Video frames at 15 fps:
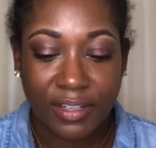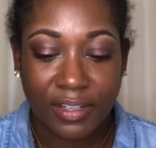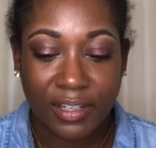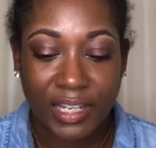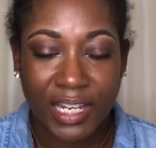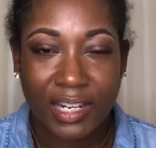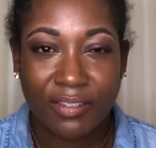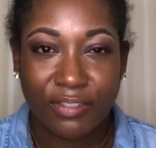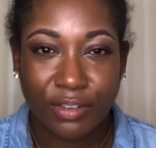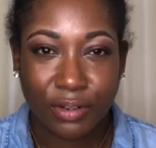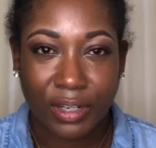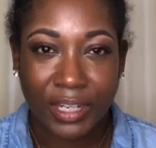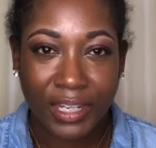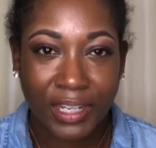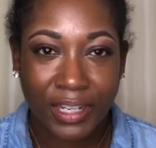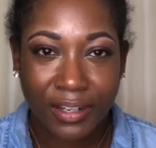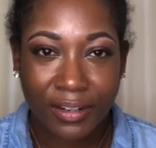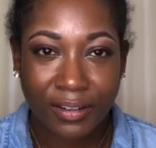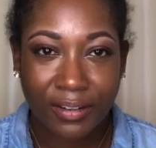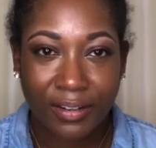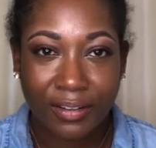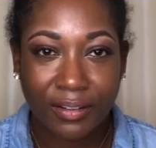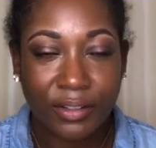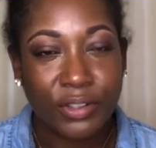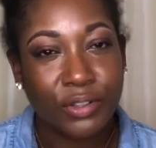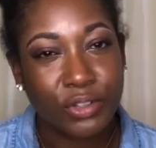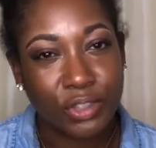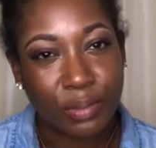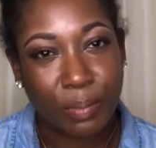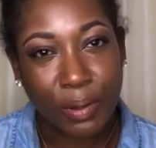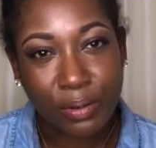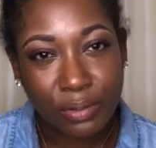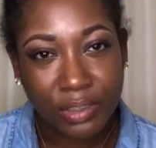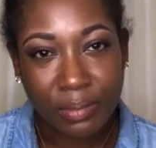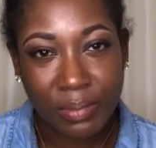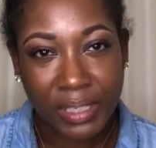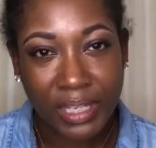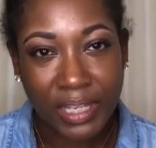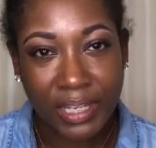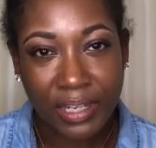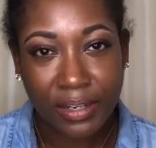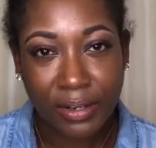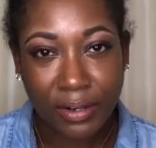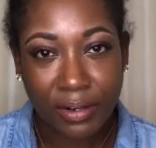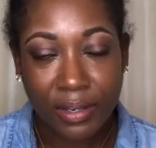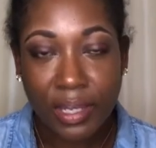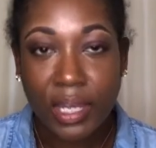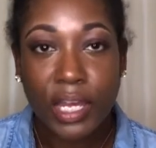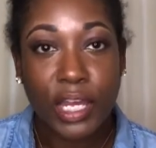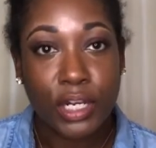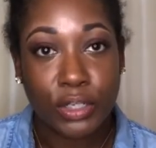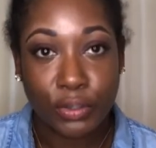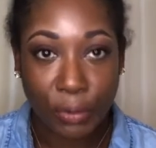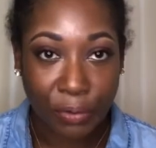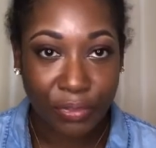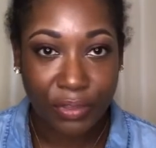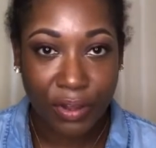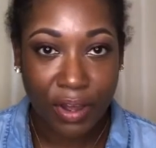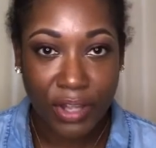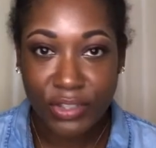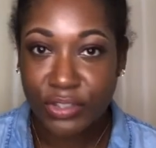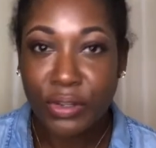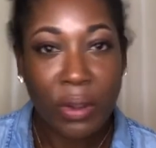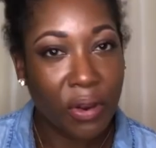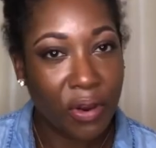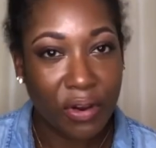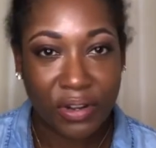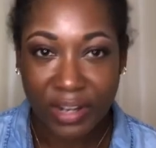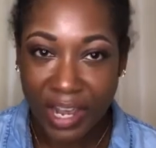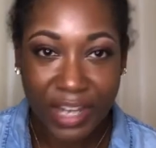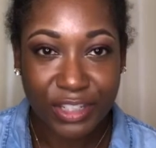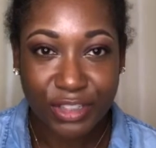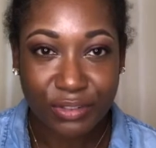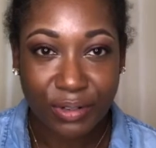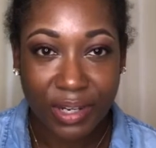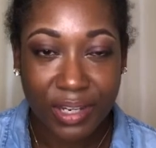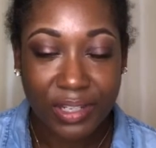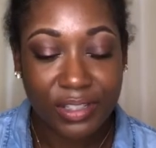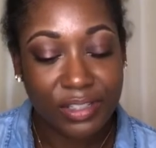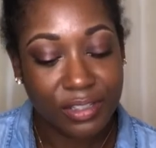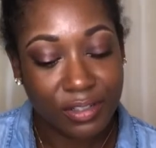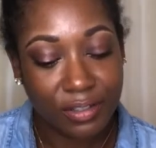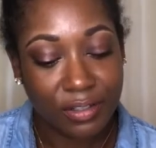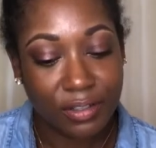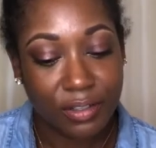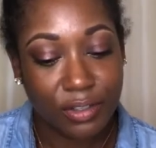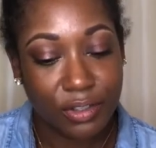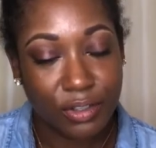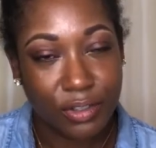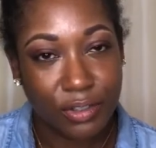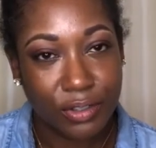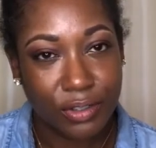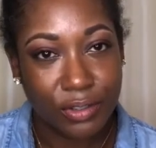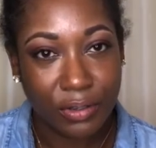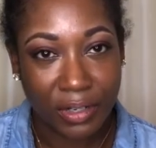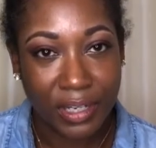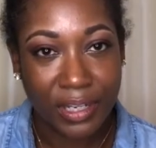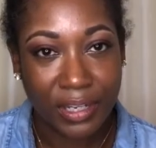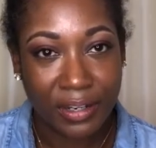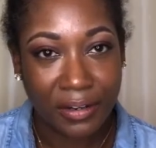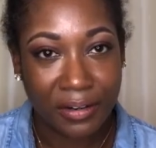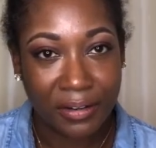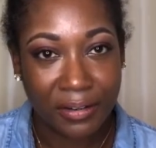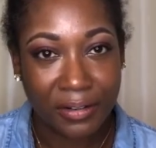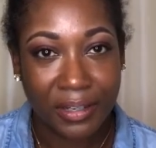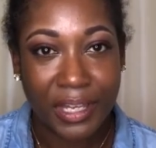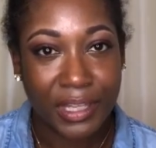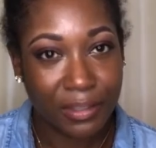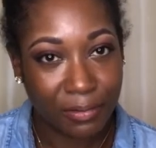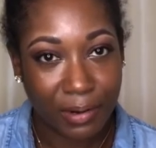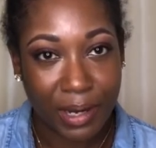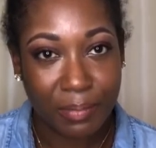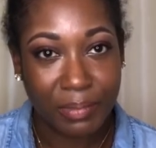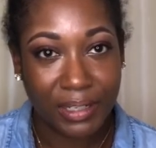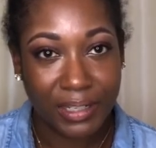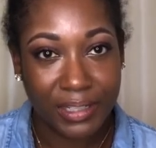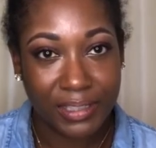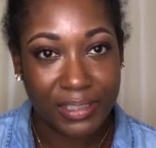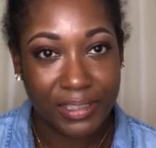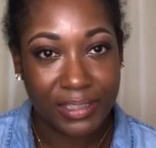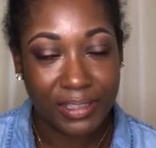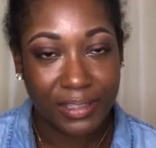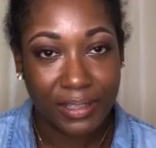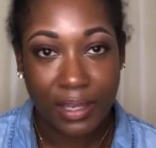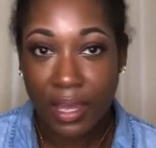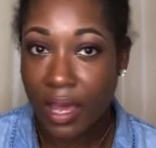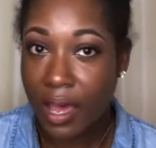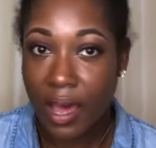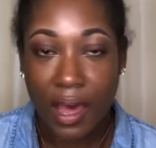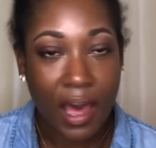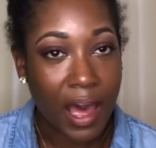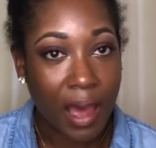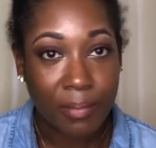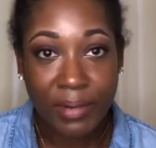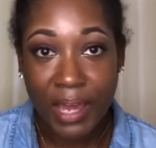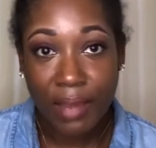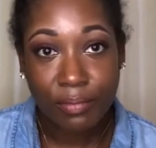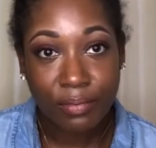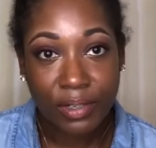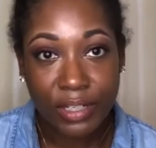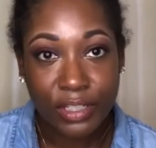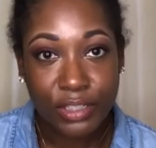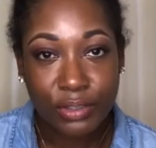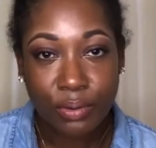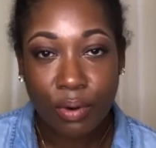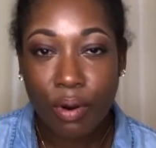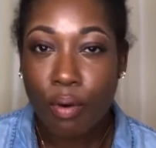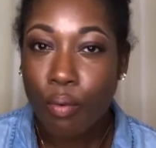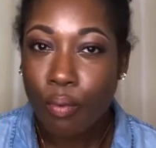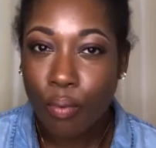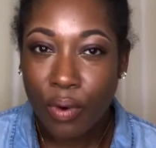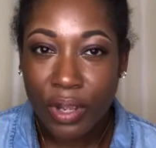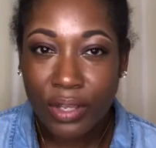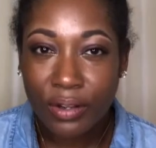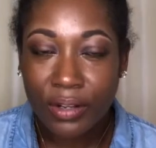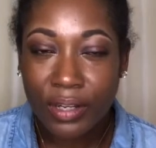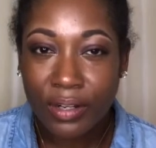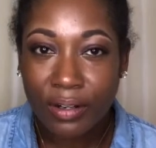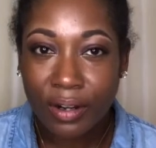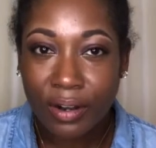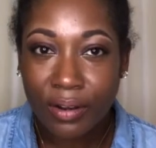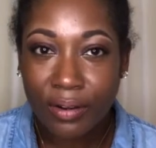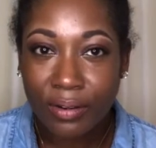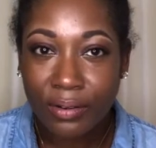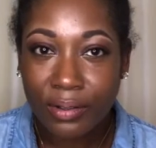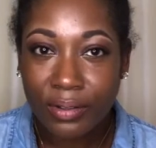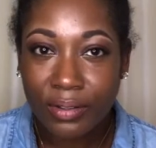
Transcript: And if you're here, you're supposed to be here, and your thoughts are not strange. You're here in the right place. I'm not really sure what you're here to learn,